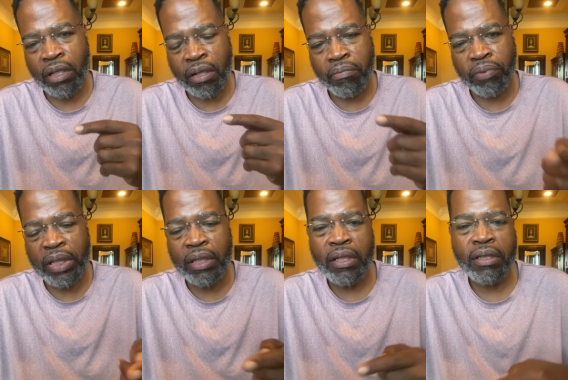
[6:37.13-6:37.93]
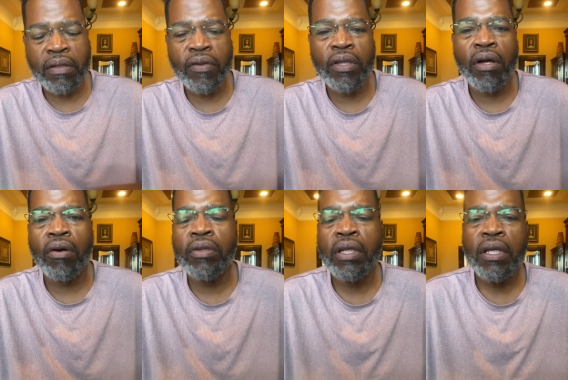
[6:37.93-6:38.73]
the completeness of the
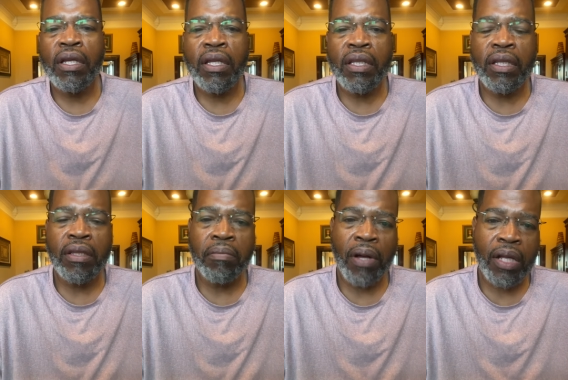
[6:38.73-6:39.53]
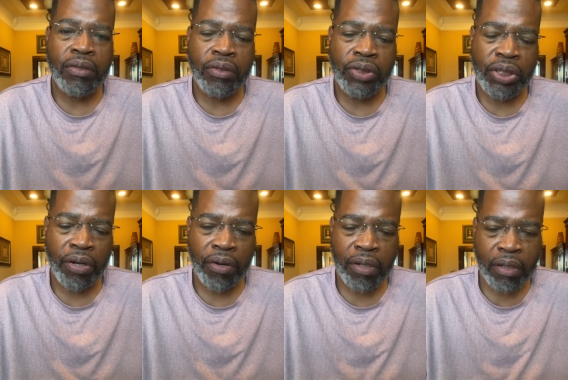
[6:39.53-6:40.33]
thought that the apostle
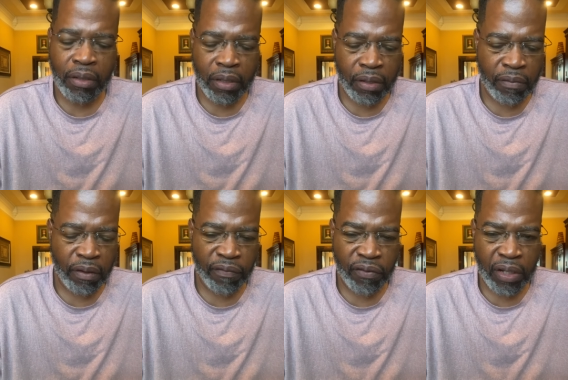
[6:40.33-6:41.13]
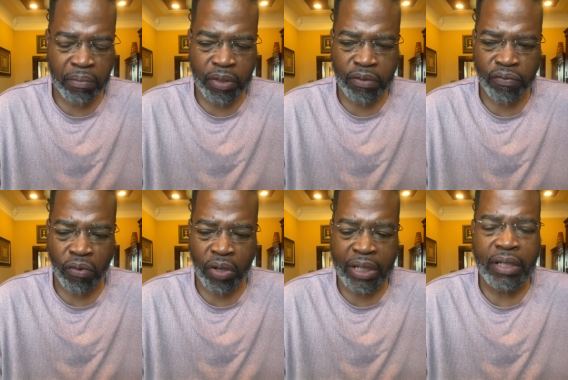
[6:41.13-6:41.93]
shared in, in Philippians
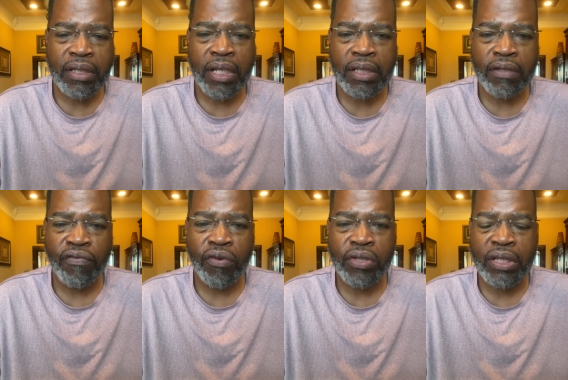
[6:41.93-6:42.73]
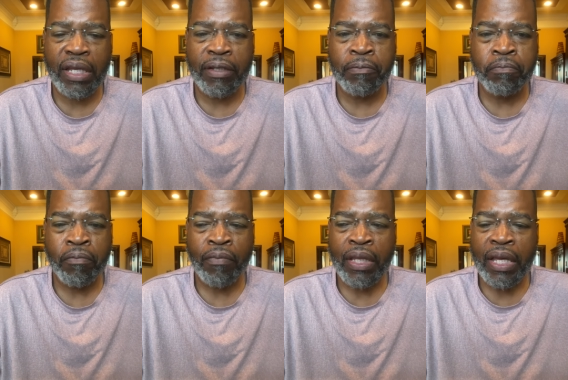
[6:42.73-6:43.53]
4. He says in verse 8,
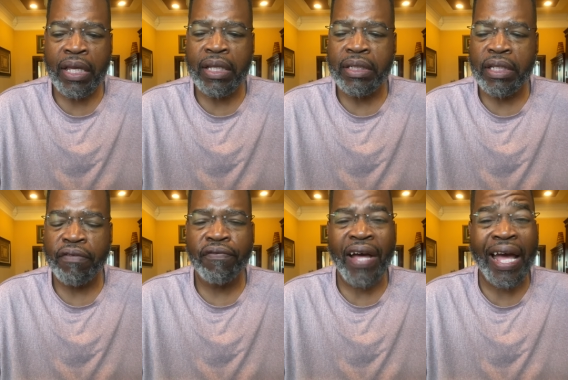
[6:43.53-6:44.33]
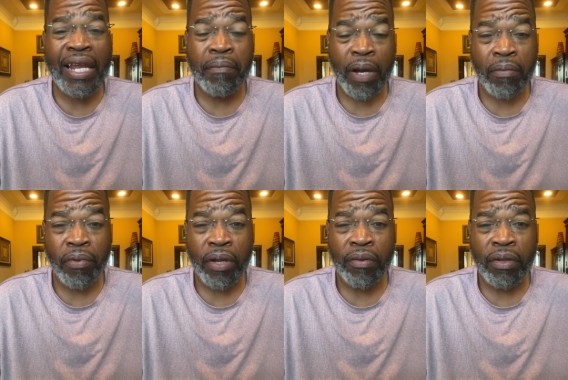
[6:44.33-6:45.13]
he said, Finally, my
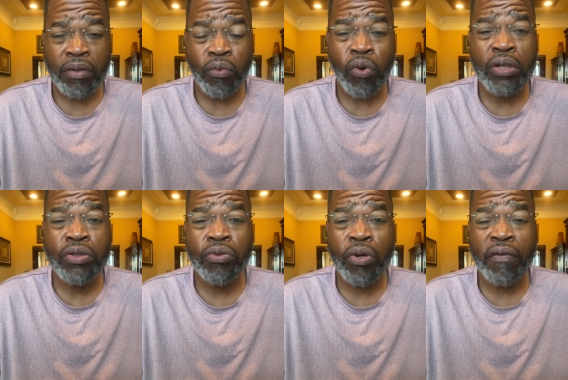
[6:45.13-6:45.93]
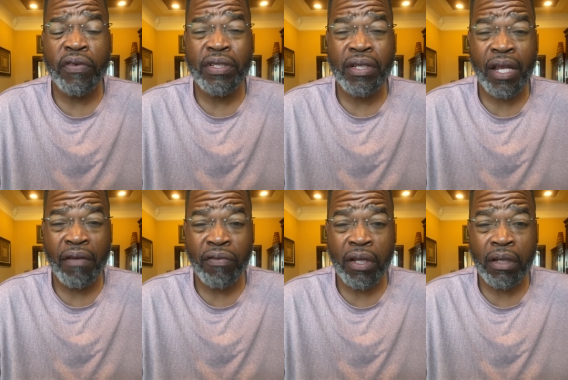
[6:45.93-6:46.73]
brethren, whatsoever is
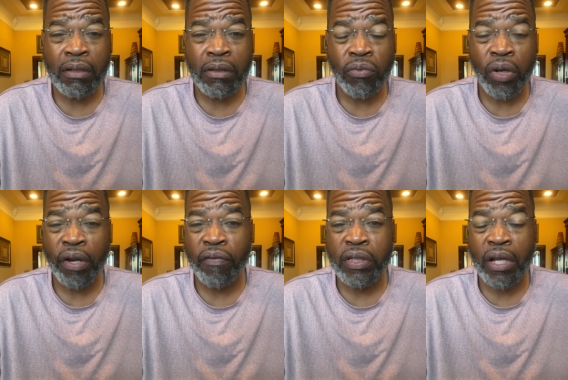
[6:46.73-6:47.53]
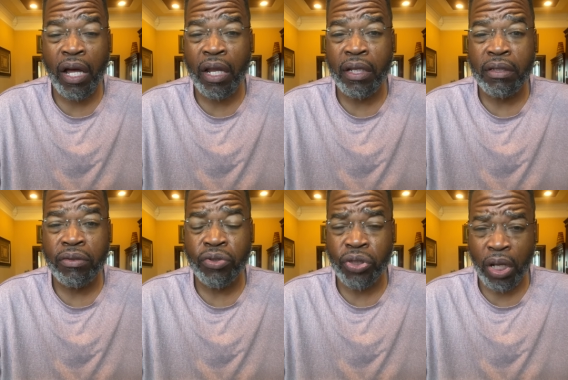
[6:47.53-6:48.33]
lovely, whatever is
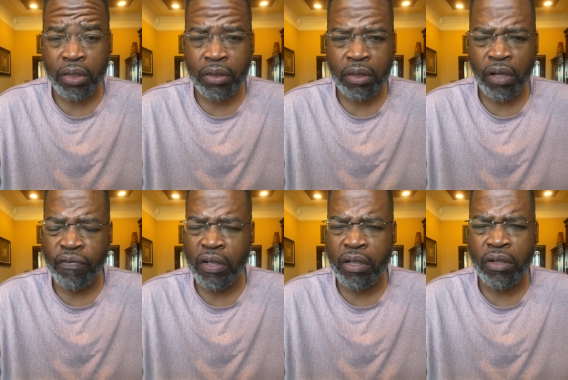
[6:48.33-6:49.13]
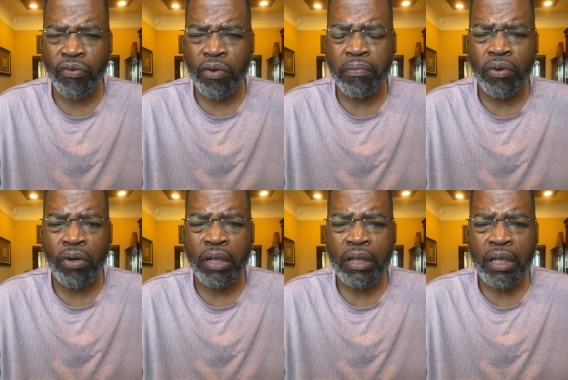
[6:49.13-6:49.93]
honest, just, of a good report,